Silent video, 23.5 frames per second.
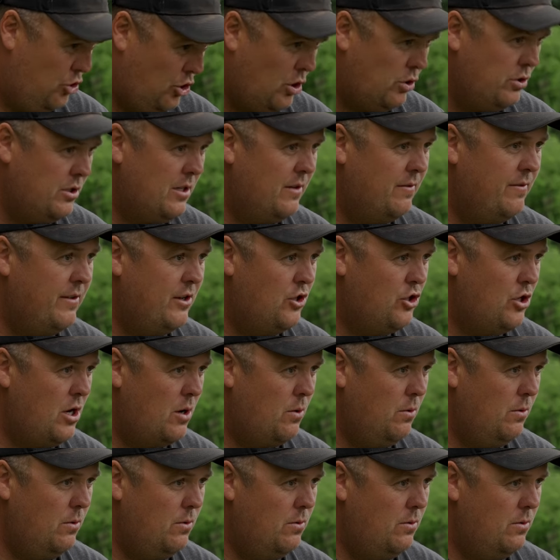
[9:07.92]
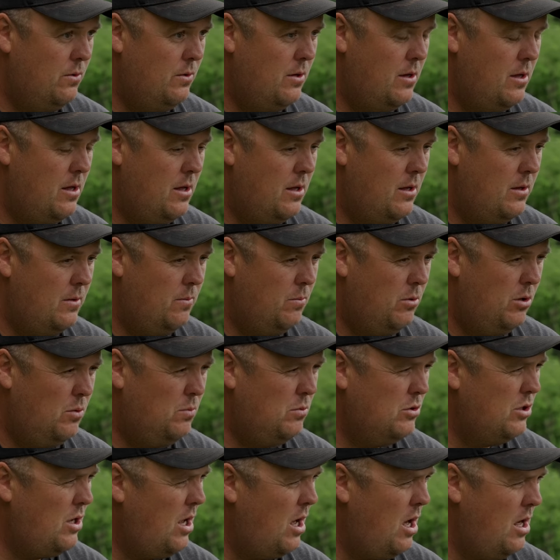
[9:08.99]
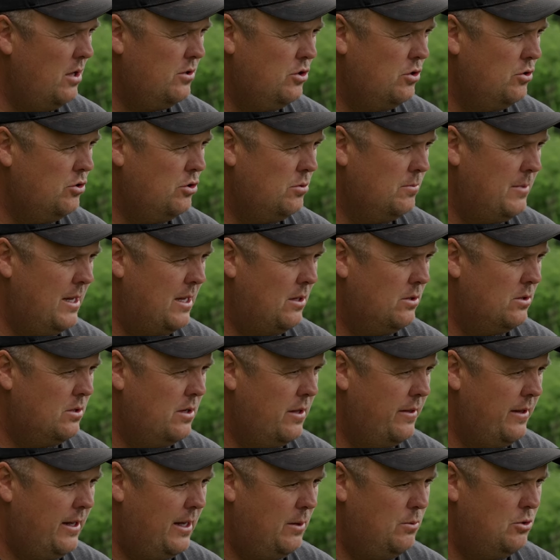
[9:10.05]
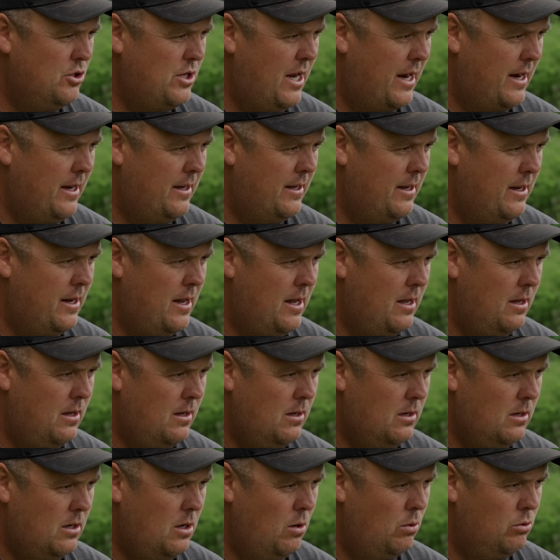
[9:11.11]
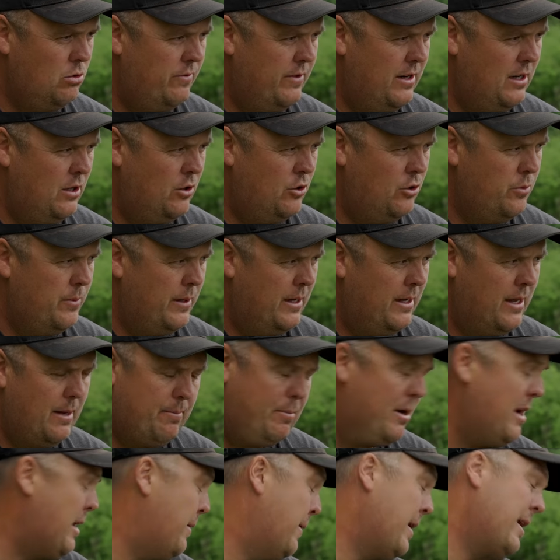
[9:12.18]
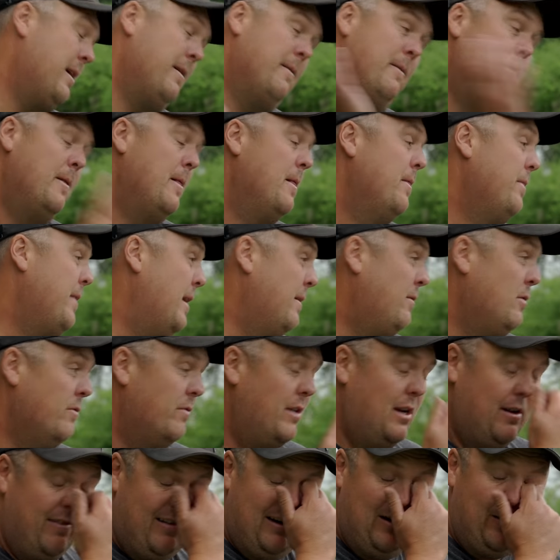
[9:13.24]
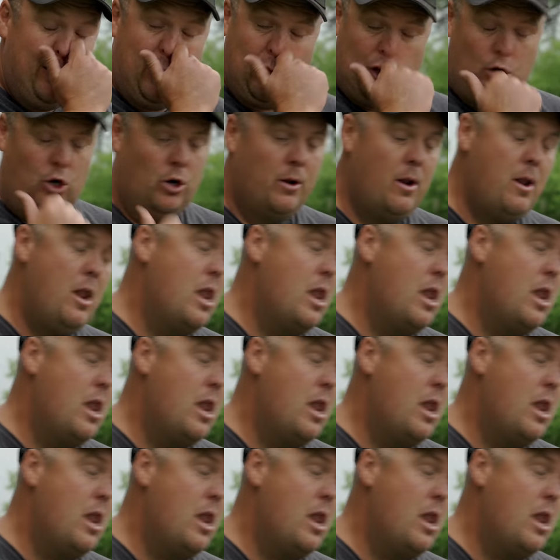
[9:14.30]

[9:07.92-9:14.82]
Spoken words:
John's in fish out. What? Art's done something else. I think he was second in a golden reel the other week. But anyway, they've done really, really well. Caught